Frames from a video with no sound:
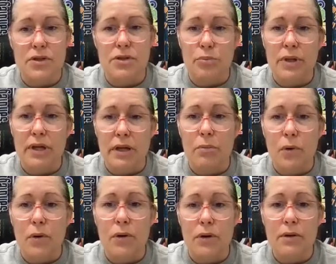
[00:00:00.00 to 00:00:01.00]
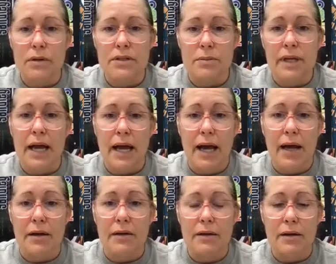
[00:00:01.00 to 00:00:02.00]
still plenty more to be
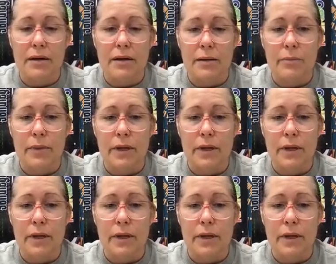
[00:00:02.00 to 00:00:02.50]
had. And